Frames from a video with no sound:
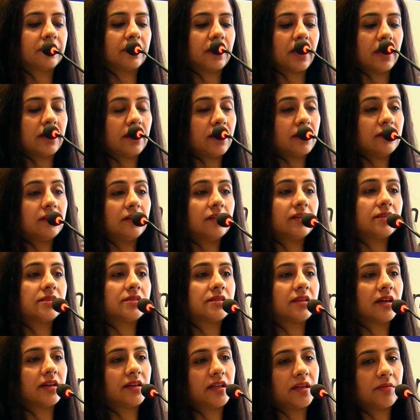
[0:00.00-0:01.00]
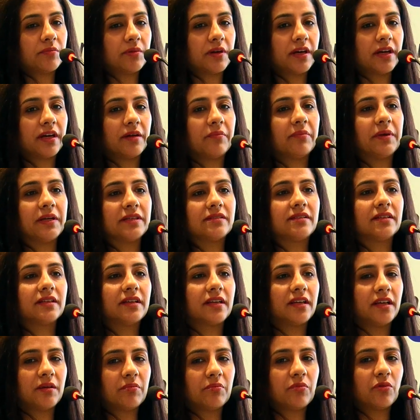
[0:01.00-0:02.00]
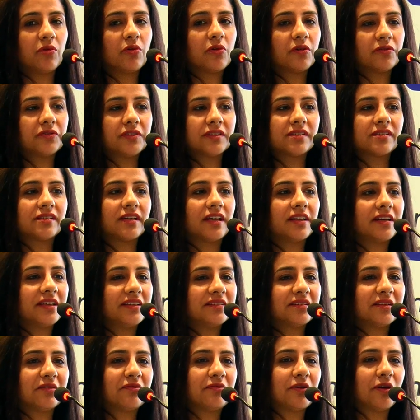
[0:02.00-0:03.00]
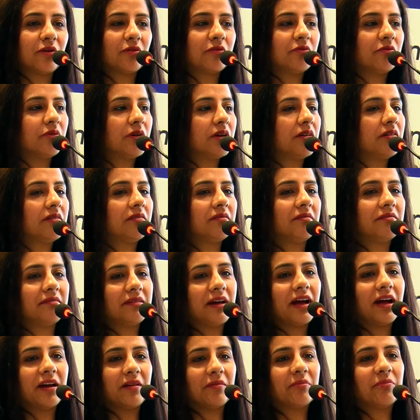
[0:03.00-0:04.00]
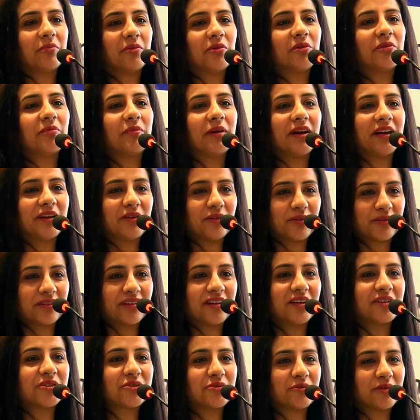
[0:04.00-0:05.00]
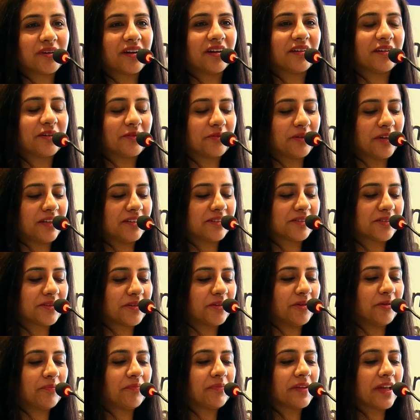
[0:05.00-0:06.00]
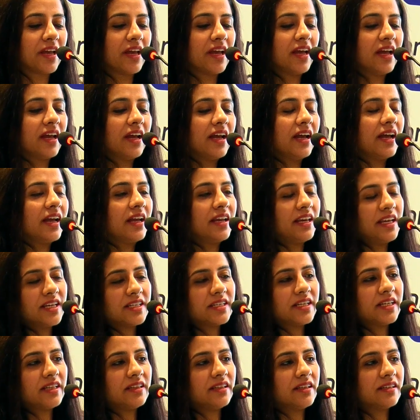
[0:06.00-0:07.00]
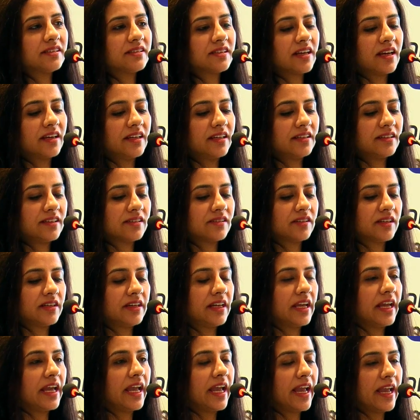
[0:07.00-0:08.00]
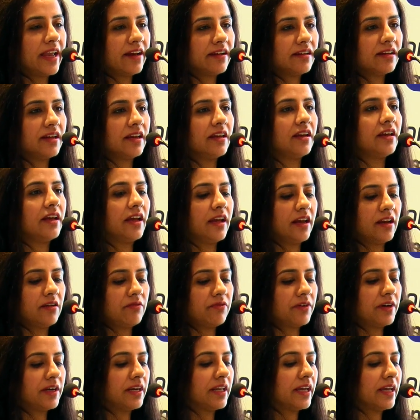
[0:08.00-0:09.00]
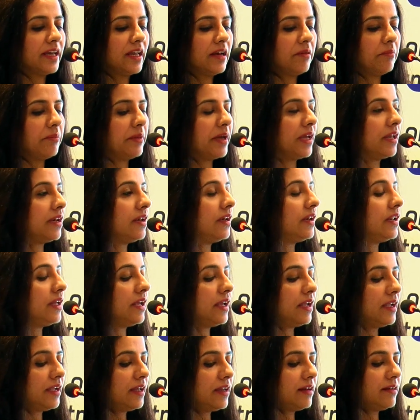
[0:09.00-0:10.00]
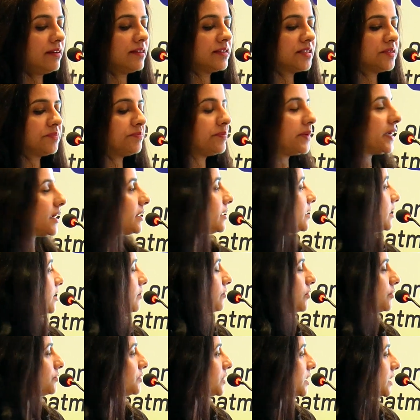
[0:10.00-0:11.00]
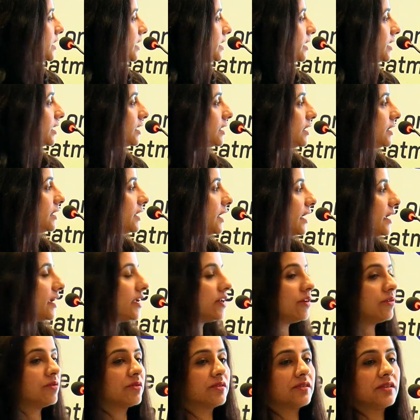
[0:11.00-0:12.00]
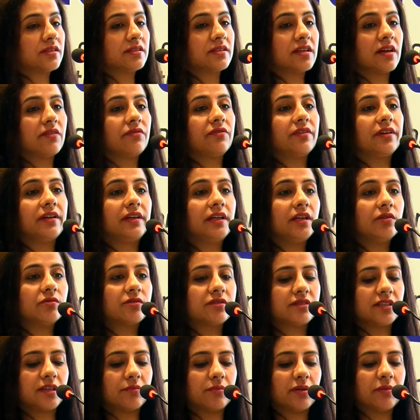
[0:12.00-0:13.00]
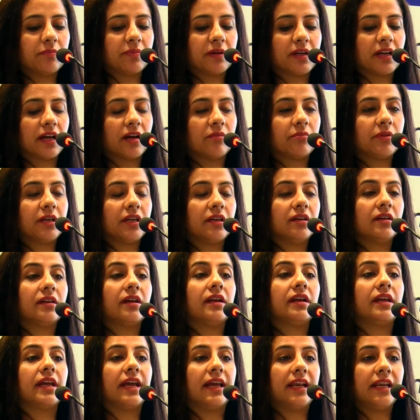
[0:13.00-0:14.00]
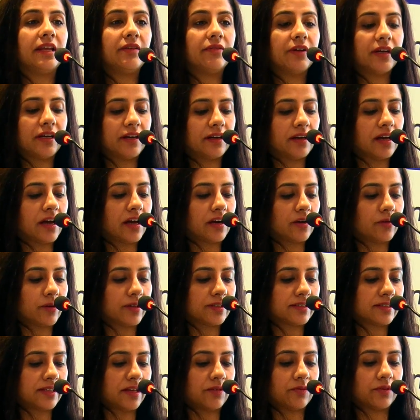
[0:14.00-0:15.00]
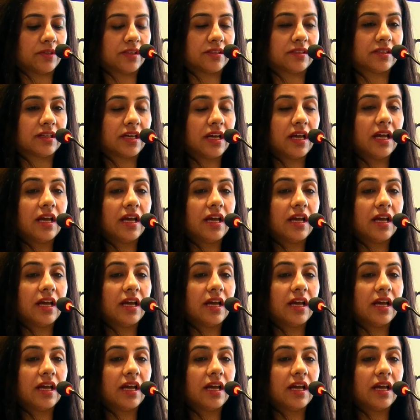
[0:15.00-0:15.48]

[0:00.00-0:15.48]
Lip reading: Another study by, basically more of the studies I found were more by Dr. Ashoka Agarwal's group. Initially in the study they said infertile men, irrespective of the clinical diagnosis, have reduced semen parameter at elevated ROS levels.